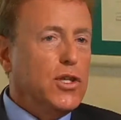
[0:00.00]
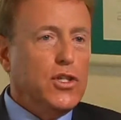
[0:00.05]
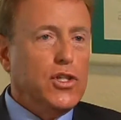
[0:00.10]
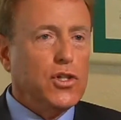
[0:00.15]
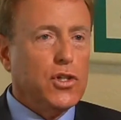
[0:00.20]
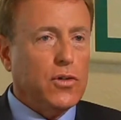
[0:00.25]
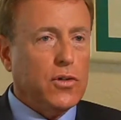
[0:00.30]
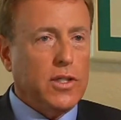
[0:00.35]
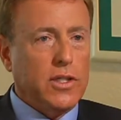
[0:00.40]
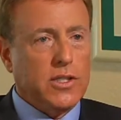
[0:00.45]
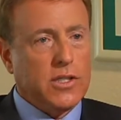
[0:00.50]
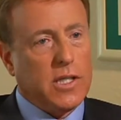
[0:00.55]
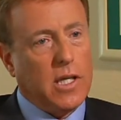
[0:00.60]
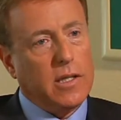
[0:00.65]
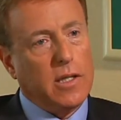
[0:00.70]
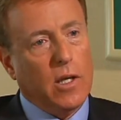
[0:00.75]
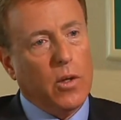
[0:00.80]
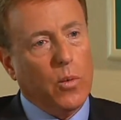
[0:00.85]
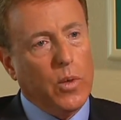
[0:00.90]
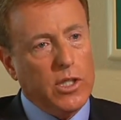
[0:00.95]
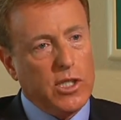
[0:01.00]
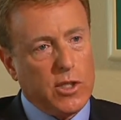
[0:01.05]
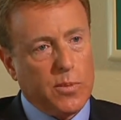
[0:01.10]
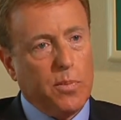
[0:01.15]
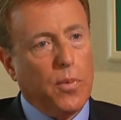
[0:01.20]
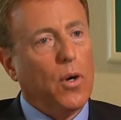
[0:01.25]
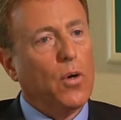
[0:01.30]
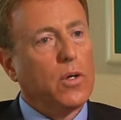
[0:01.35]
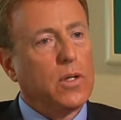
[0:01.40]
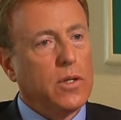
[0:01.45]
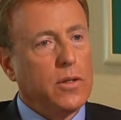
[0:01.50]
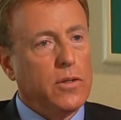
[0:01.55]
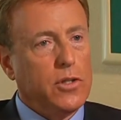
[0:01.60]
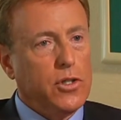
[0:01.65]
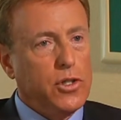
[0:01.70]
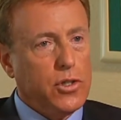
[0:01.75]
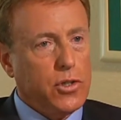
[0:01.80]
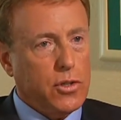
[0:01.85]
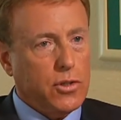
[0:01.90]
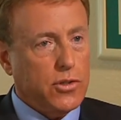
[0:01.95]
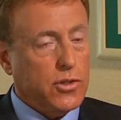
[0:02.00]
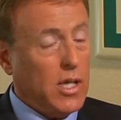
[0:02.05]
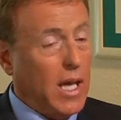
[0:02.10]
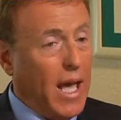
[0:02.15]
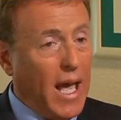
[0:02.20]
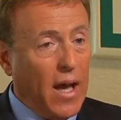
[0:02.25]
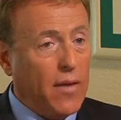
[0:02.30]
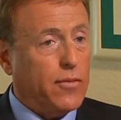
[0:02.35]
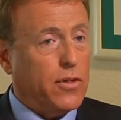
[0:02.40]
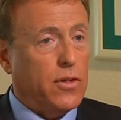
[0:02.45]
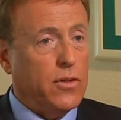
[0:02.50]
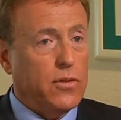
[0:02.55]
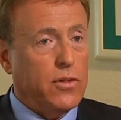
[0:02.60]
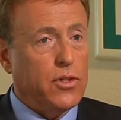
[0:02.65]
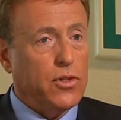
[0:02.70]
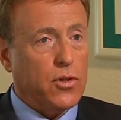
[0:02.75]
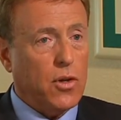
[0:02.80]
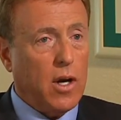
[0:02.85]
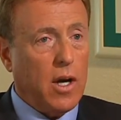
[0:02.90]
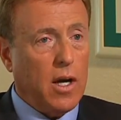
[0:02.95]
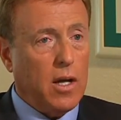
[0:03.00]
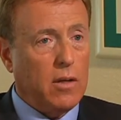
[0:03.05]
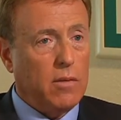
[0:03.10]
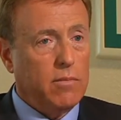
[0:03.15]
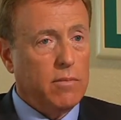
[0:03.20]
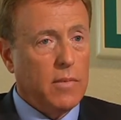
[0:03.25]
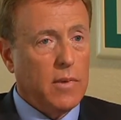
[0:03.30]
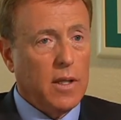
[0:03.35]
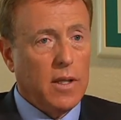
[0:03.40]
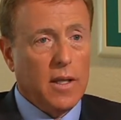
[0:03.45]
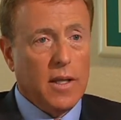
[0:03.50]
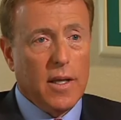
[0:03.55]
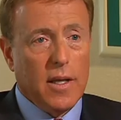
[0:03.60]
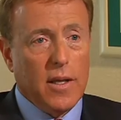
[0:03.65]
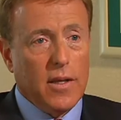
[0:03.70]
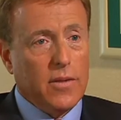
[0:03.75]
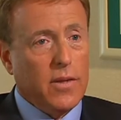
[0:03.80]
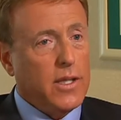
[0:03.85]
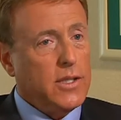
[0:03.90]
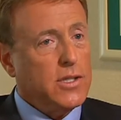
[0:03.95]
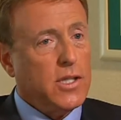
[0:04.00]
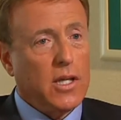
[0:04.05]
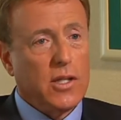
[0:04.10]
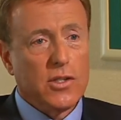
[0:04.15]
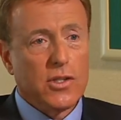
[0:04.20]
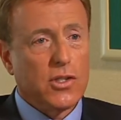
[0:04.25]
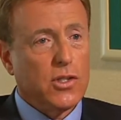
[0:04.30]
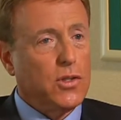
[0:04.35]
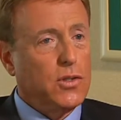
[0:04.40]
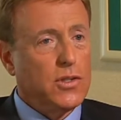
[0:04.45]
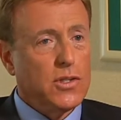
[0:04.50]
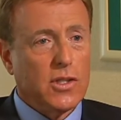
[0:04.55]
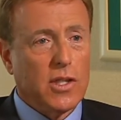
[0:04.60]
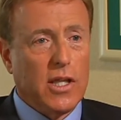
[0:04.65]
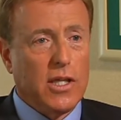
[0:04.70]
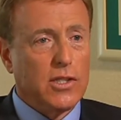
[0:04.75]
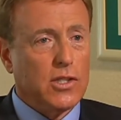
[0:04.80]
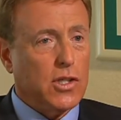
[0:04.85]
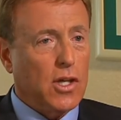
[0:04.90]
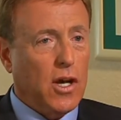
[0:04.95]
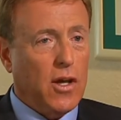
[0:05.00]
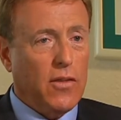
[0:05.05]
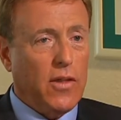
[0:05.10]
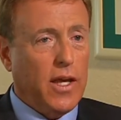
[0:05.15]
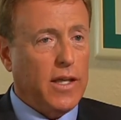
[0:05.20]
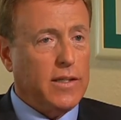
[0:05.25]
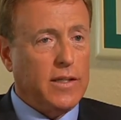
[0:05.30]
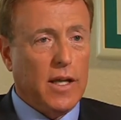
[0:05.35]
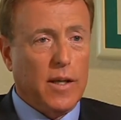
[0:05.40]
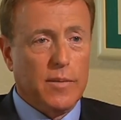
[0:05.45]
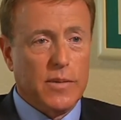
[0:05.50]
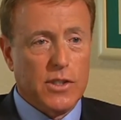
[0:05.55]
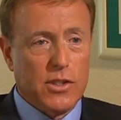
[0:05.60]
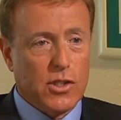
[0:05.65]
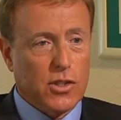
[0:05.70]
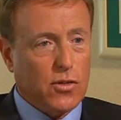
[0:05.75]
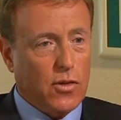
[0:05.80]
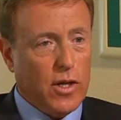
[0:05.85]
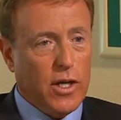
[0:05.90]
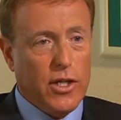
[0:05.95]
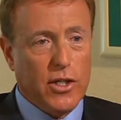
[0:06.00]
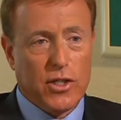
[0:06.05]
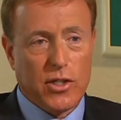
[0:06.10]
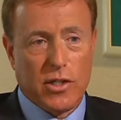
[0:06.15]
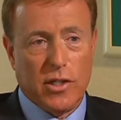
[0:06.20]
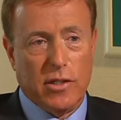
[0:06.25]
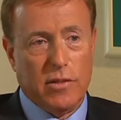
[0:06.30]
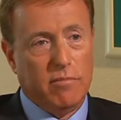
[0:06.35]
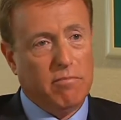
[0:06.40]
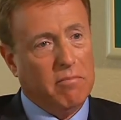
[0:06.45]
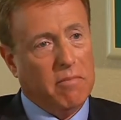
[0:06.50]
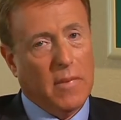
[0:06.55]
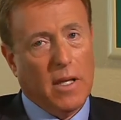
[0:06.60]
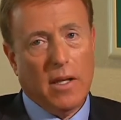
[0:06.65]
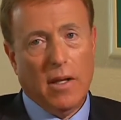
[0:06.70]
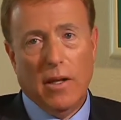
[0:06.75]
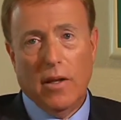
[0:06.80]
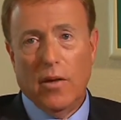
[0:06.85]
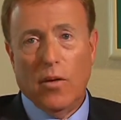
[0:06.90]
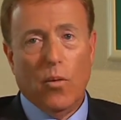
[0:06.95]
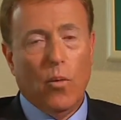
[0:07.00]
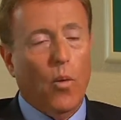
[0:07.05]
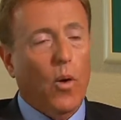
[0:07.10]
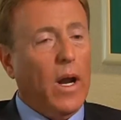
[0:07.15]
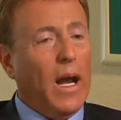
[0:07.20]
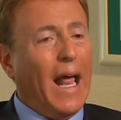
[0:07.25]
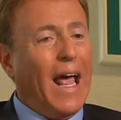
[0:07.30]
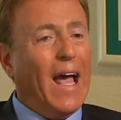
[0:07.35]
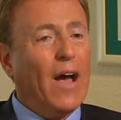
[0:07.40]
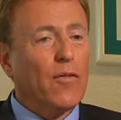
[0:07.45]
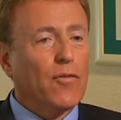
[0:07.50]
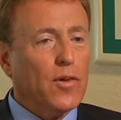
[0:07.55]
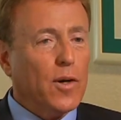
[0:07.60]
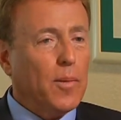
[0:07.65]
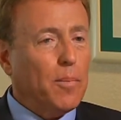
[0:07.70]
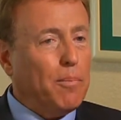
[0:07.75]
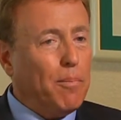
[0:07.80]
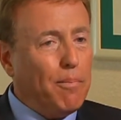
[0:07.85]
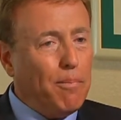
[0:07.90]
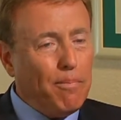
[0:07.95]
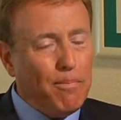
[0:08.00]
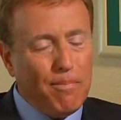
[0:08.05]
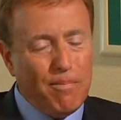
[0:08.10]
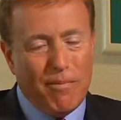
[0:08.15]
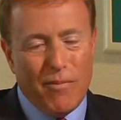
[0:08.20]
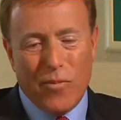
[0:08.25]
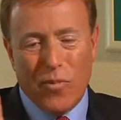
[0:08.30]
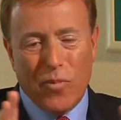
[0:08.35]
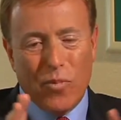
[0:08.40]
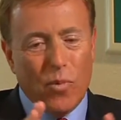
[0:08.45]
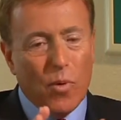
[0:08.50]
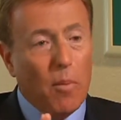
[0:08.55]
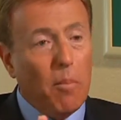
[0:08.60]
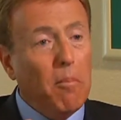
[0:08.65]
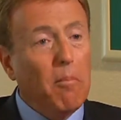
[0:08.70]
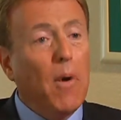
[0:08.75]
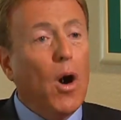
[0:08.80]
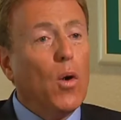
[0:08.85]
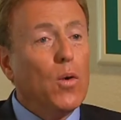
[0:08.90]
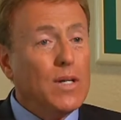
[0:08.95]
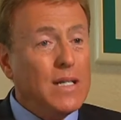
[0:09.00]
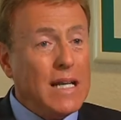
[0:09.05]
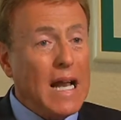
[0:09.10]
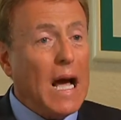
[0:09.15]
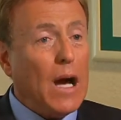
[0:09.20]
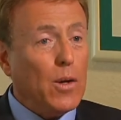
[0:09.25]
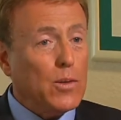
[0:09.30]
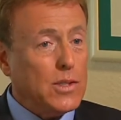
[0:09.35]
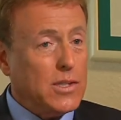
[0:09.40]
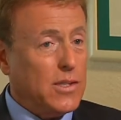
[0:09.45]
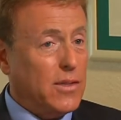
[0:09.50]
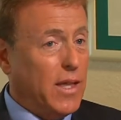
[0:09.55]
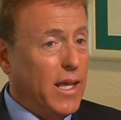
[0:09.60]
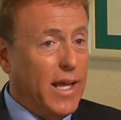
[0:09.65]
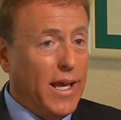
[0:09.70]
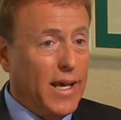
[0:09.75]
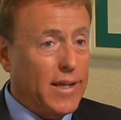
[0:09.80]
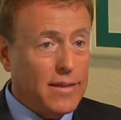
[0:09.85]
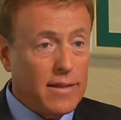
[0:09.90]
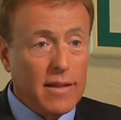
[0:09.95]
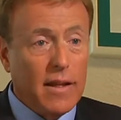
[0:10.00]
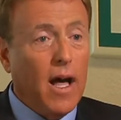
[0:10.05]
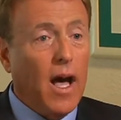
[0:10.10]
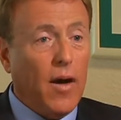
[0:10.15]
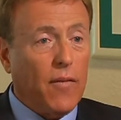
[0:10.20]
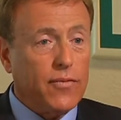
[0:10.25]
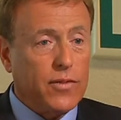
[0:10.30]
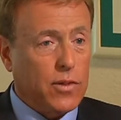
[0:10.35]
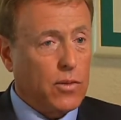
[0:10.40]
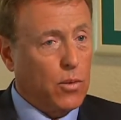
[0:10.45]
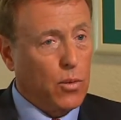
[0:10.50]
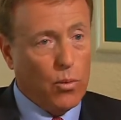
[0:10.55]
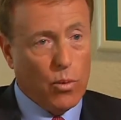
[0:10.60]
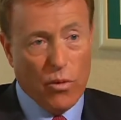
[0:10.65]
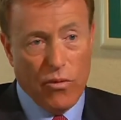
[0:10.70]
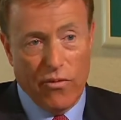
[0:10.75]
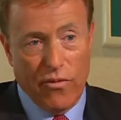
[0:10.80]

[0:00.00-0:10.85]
jury said that, we spoke to the jurors after the trial, they said as soon as they saw that demonstration, whatever remote doubts they had left were